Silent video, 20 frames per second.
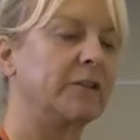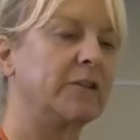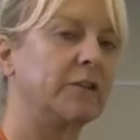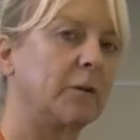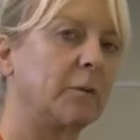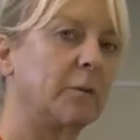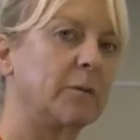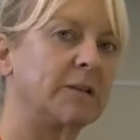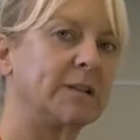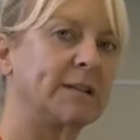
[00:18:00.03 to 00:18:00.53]
You
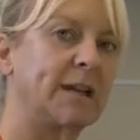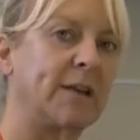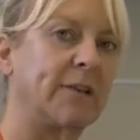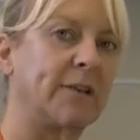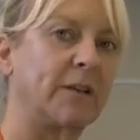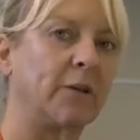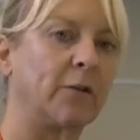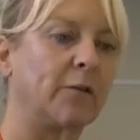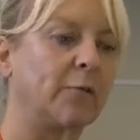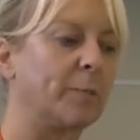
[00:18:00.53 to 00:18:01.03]
don't want to take
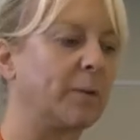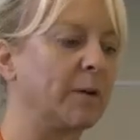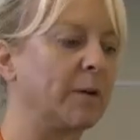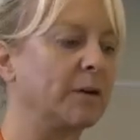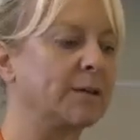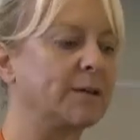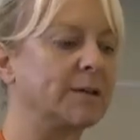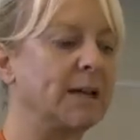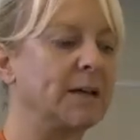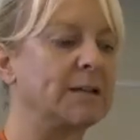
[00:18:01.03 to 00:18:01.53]
that off,
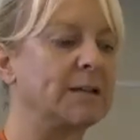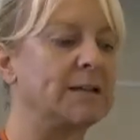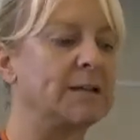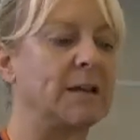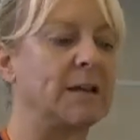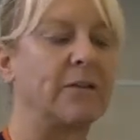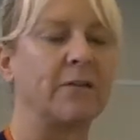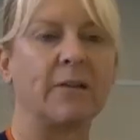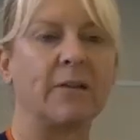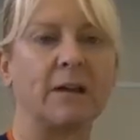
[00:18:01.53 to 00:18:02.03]
because
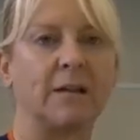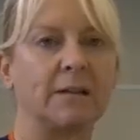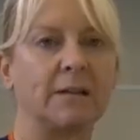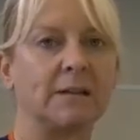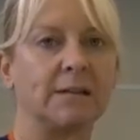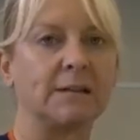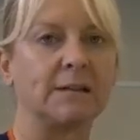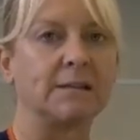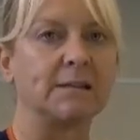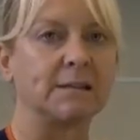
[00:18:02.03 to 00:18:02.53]
underneath that
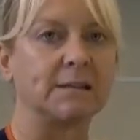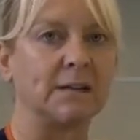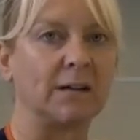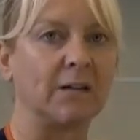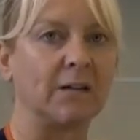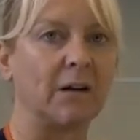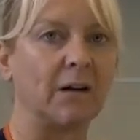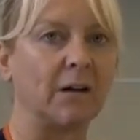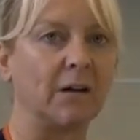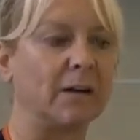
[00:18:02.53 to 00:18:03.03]
is
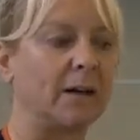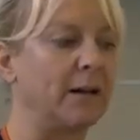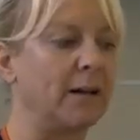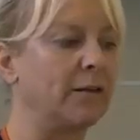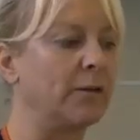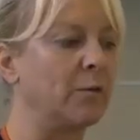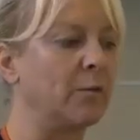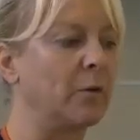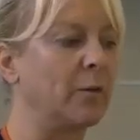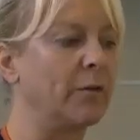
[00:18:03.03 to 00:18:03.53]
sterile,
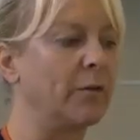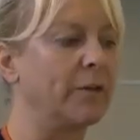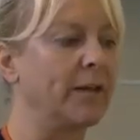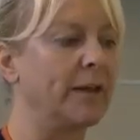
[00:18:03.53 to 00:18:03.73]
and you want